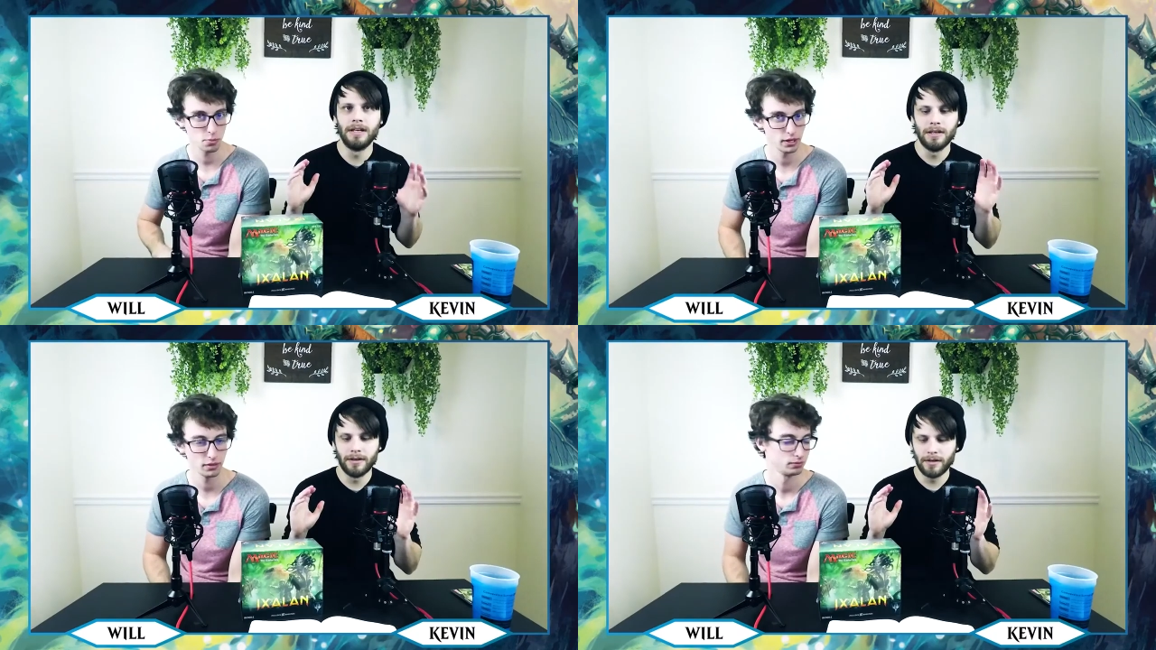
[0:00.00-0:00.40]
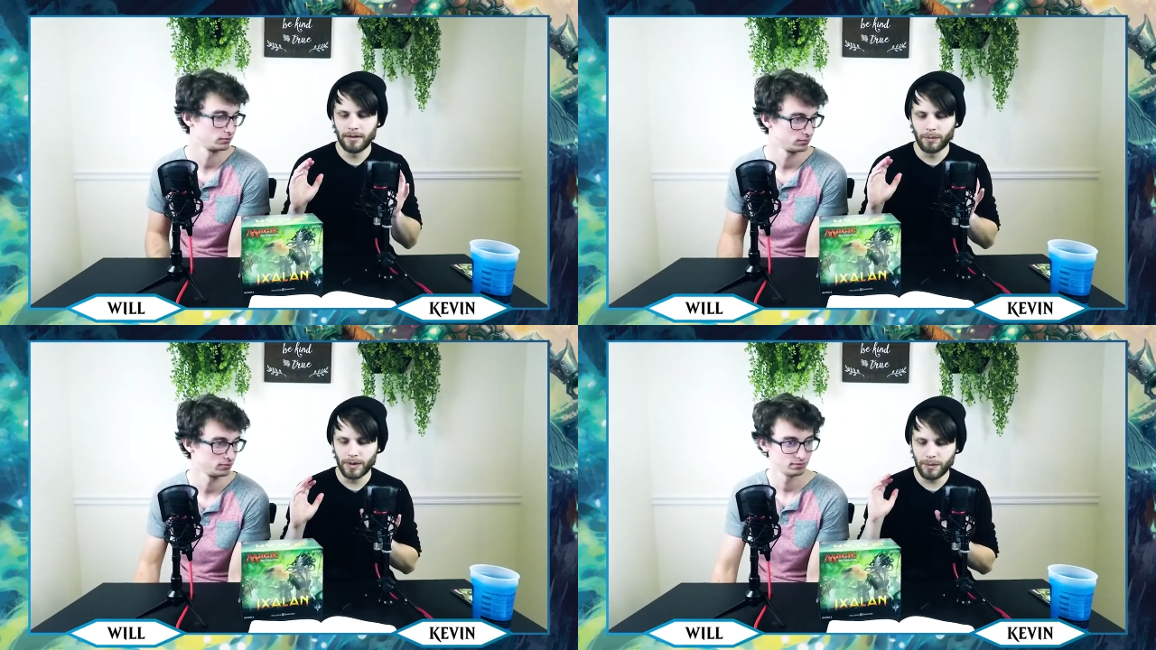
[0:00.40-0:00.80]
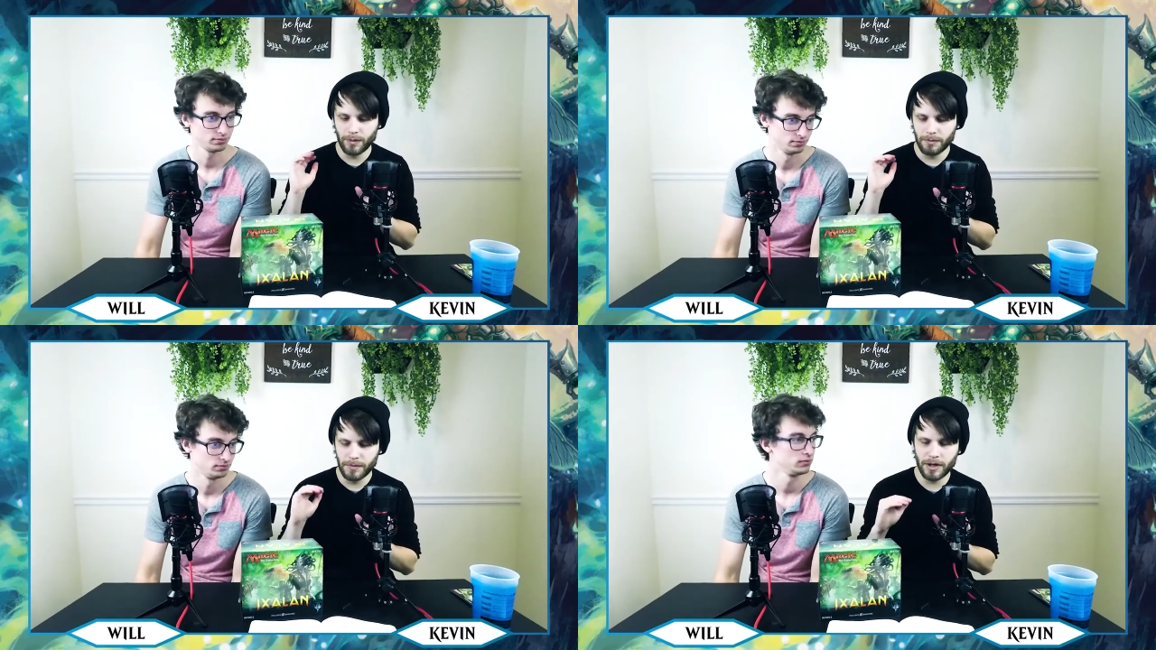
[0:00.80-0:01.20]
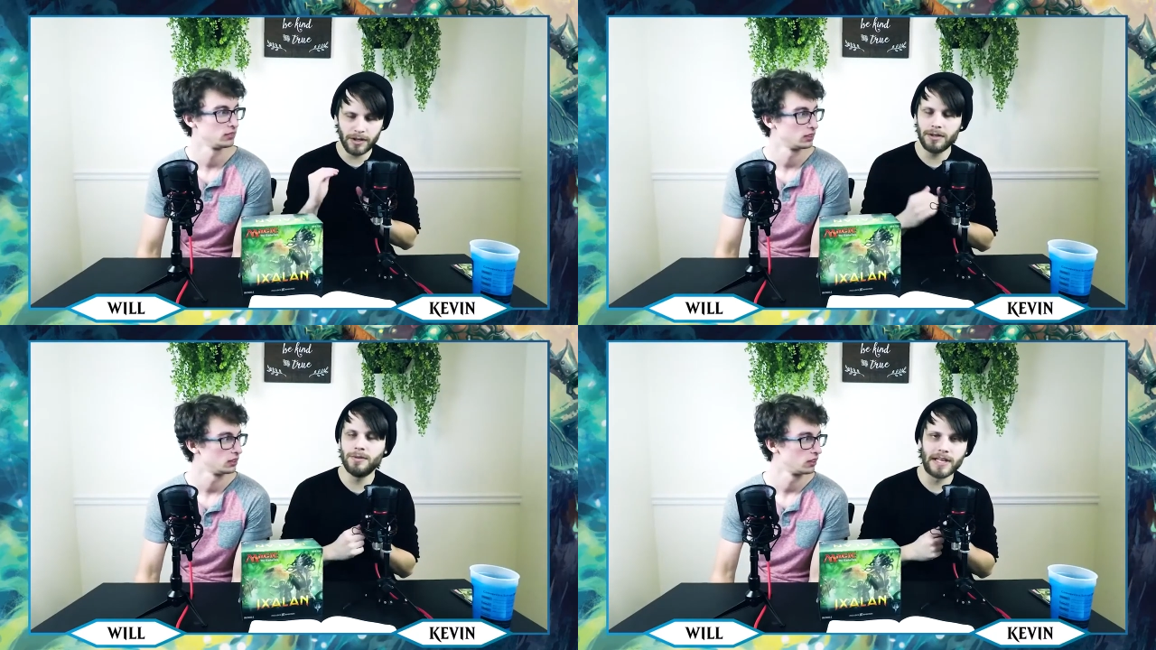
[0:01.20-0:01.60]
Speaker 1: buddy. We will
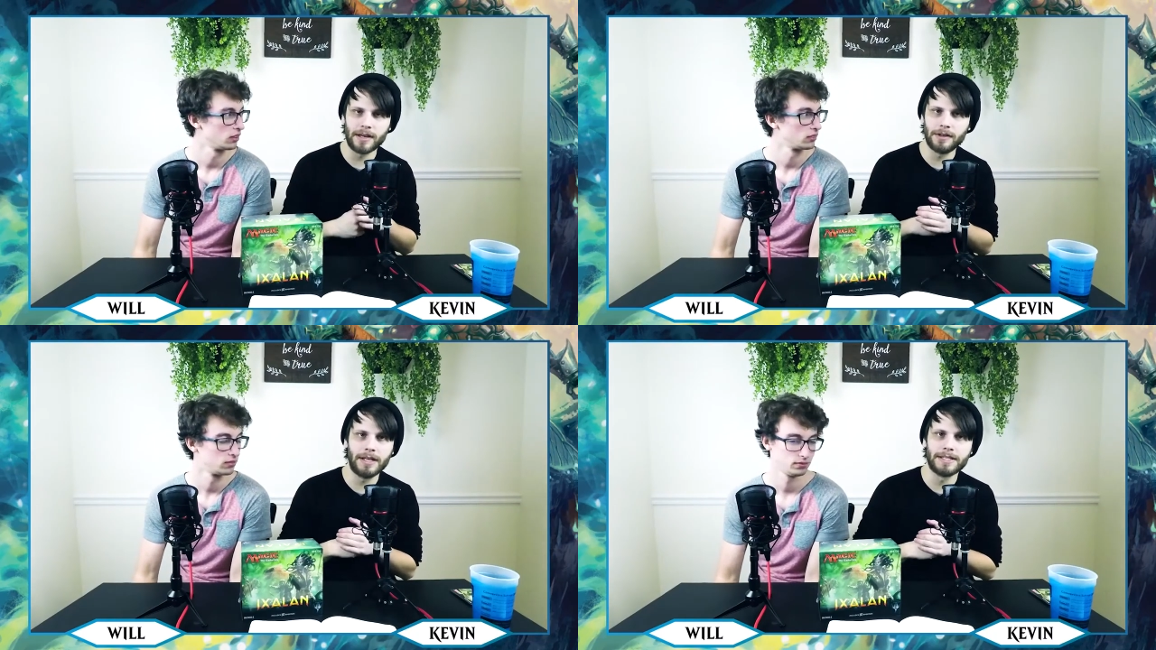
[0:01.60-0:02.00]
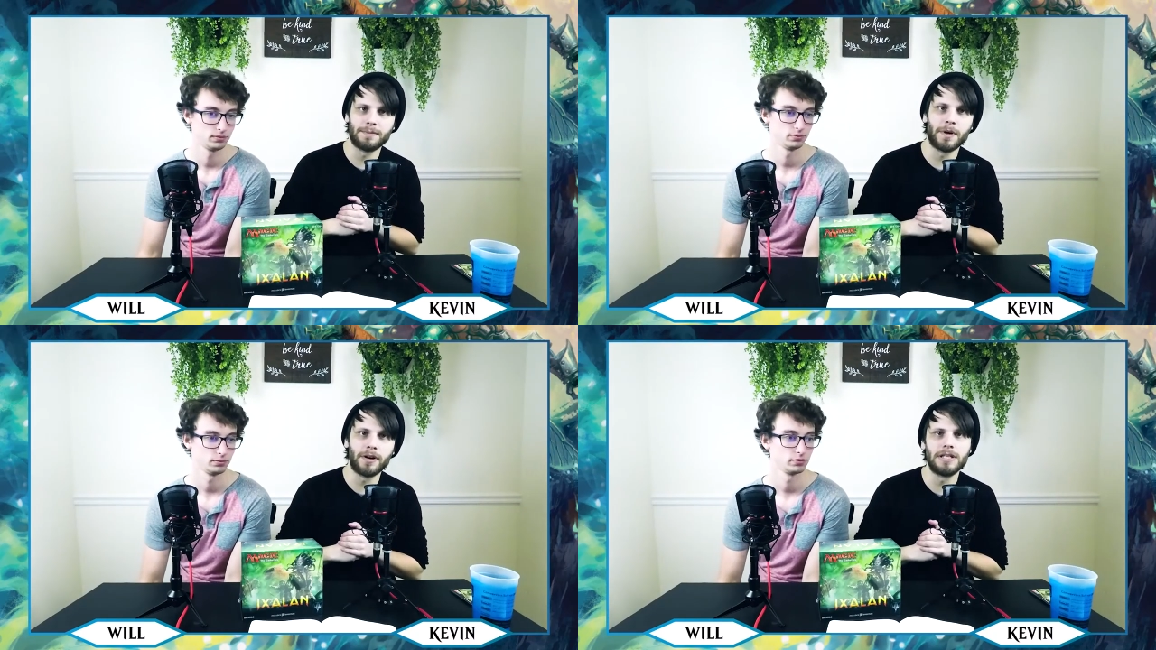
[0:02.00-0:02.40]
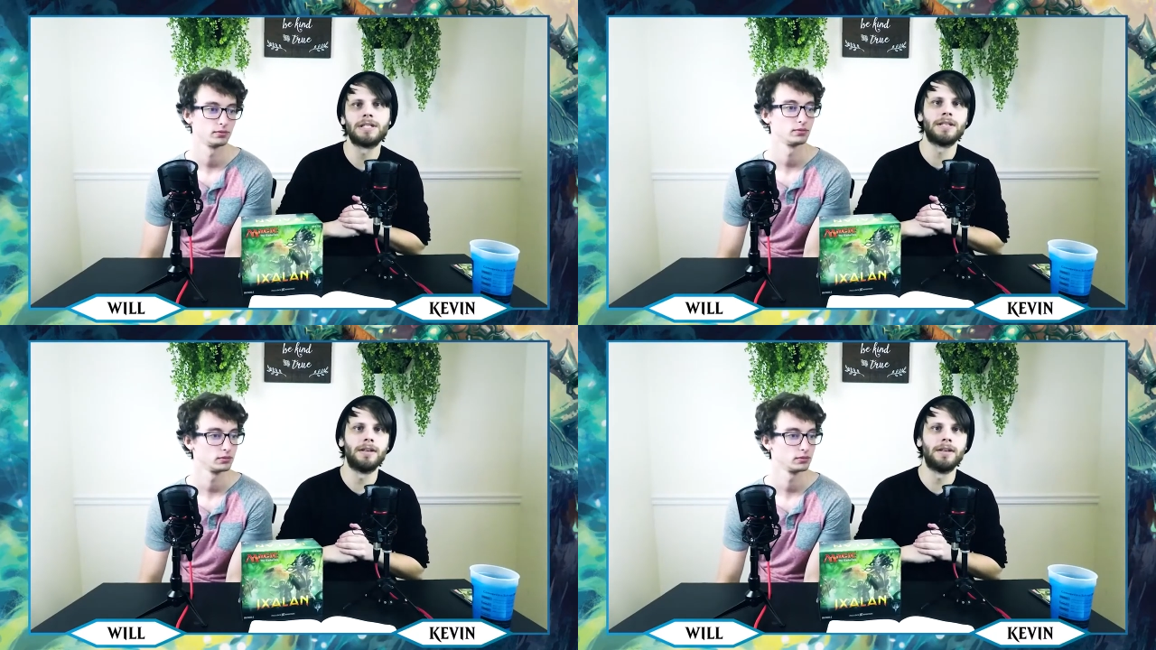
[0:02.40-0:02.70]
mark you down as part